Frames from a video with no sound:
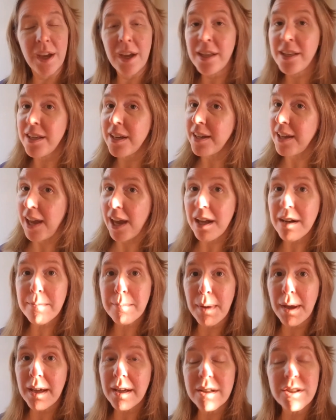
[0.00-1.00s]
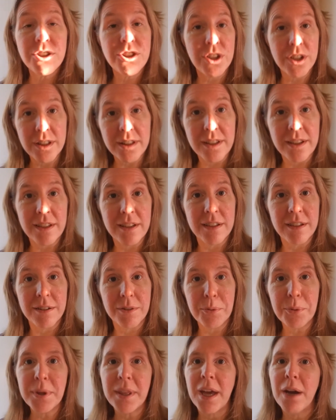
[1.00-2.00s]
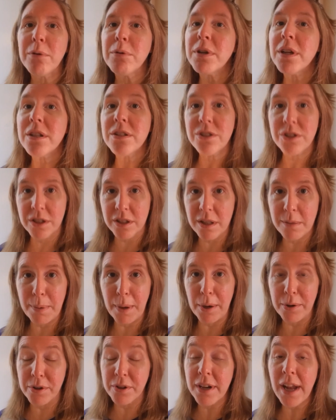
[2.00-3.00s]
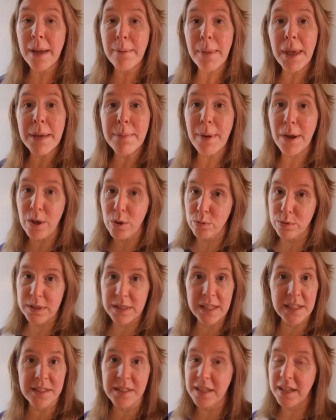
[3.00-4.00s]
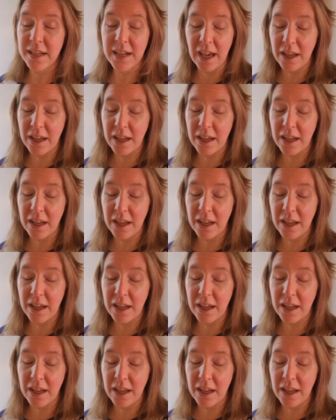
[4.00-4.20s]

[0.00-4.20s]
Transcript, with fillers: You can't make chili without chili powder, and I make my own seasoning.